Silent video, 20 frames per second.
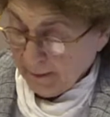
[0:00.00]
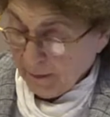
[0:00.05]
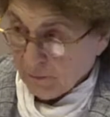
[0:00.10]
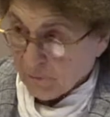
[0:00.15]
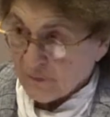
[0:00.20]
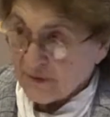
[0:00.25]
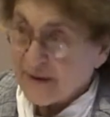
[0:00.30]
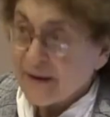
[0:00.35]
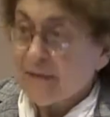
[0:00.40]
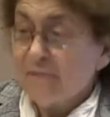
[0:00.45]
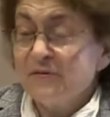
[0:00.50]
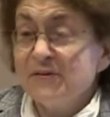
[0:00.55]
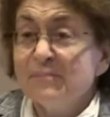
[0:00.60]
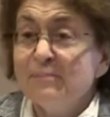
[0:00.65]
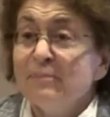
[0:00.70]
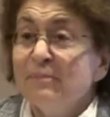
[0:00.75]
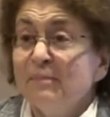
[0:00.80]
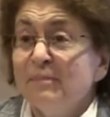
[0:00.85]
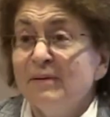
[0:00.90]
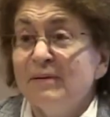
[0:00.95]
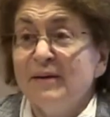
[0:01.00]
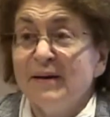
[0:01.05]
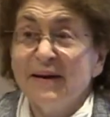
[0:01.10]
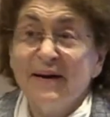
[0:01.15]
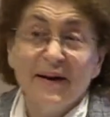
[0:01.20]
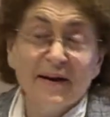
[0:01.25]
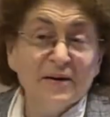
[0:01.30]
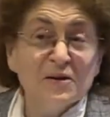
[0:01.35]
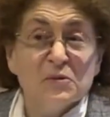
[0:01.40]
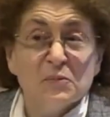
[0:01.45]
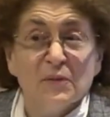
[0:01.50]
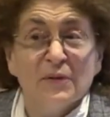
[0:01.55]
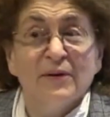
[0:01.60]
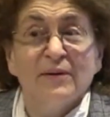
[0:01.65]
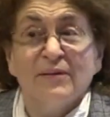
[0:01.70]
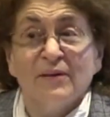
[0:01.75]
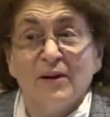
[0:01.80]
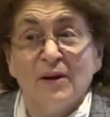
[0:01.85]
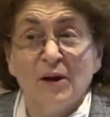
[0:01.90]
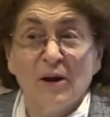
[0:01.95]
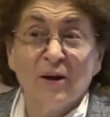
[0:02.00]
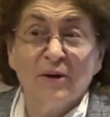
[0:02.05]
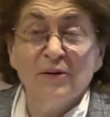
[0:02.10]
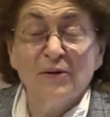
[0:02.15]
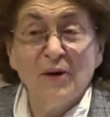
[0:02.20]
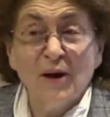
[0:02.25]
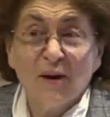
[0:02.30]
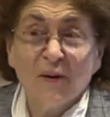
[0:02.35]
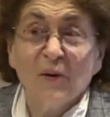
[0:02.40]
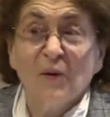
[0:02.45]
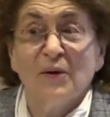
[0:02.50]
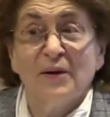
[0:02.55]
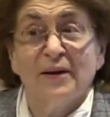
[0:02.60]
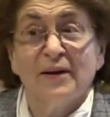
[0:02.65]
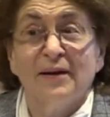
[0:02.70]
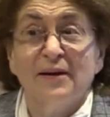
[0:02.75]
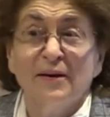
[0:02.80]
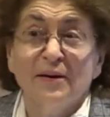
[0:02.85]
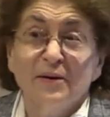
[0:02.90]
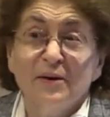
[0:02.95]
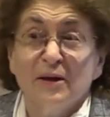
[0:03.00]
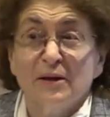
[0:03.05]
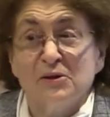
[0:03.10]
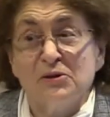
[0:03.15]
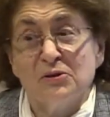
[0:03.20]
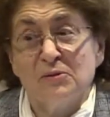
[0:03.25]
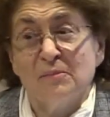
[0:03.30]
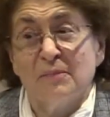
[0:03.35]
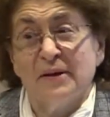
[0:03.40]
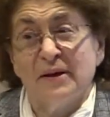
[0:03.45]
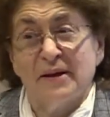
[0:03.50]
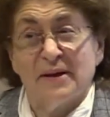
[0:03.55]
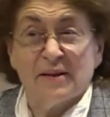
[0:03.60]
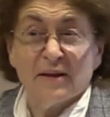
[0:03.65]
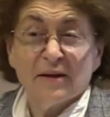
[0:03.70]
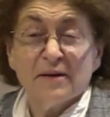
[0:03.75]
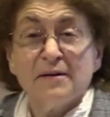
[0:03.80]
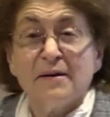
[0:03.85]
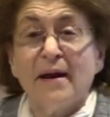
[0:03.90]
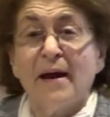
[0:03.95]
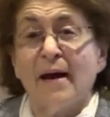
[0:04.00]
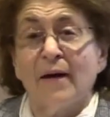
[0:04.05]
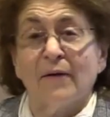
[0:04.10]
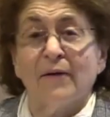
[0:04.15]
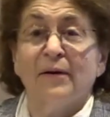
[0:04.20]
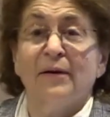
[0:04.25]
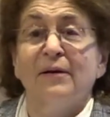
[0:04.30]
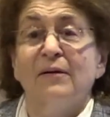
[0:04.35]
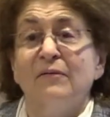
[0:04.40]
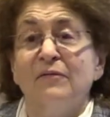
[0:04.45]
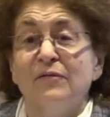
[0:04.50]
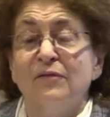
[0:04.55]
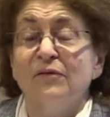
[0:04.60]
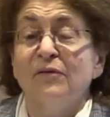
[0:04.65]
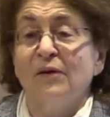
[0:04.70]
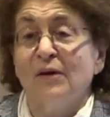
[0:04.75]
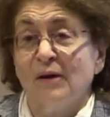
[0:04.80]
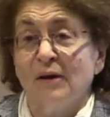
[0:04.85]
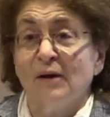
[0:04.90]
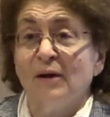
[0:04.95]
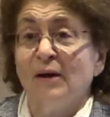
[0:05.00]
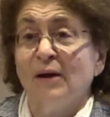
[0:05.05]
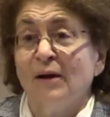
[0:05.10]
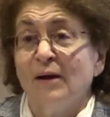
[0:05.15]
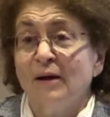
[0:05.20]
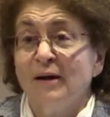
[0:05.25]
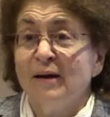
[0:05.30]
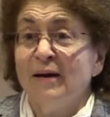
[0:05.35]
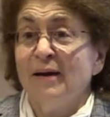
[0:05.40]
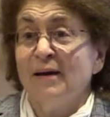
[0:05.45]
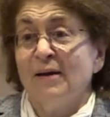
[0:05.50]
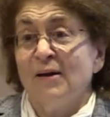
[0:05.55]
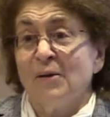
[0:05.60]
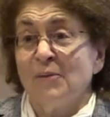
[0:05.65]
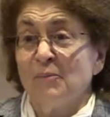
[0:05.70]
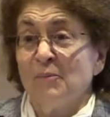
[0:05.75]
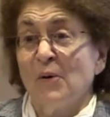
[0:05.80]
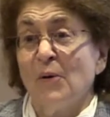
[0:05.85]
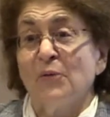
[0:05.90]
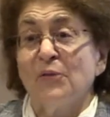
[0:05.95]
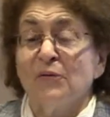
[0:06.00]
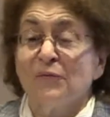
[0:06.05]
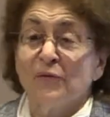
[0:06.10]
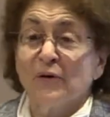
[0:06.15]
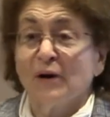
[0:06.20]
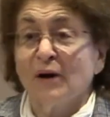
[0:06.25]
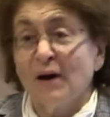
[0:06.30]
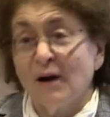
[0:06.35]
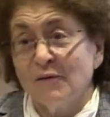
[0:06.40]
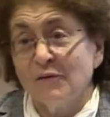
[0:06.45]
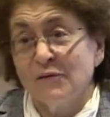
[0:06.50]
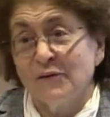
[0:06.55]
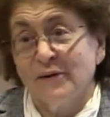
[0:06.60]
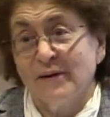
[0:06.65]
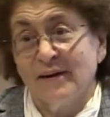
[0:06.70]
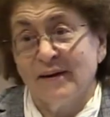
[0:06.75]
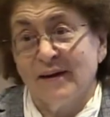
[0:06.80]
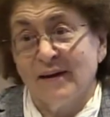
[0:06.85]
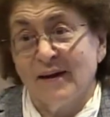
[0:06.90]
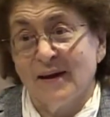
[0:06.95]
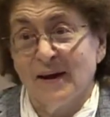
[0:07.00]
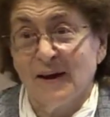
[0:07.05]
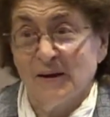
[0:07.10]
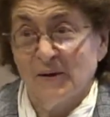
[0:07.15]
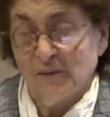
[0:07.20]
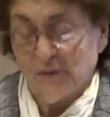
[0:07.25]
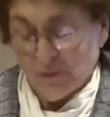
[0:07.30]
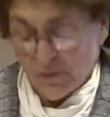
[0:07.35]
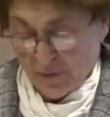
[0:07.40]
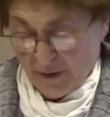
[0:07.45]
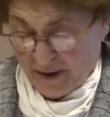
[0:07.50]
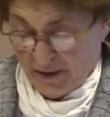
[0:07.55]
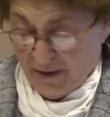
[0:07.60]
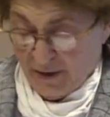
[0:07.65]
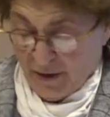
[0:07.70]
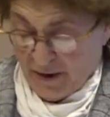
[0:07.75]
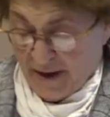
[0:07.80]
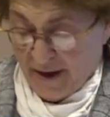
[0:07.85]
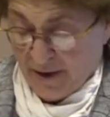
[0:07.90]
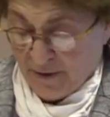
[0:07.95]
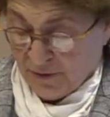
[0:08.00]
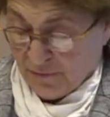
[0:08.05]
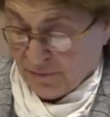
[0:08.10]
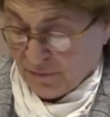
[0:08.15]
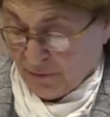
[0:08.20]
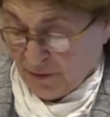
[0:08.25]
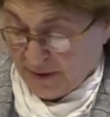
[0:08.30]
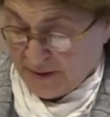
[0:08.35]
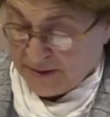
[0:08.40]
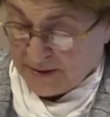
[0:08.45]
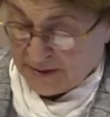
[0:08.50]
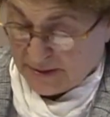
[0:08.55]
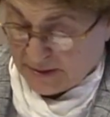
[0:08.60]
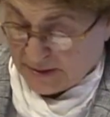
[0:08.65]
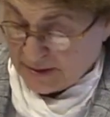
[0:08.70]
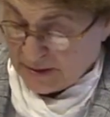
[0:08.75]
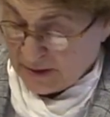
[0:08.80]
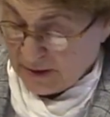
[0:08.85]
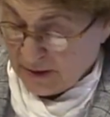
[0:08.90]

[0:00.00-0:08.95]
We have an expert not only in addiction, but in the narratives, both of recovery and of crisis.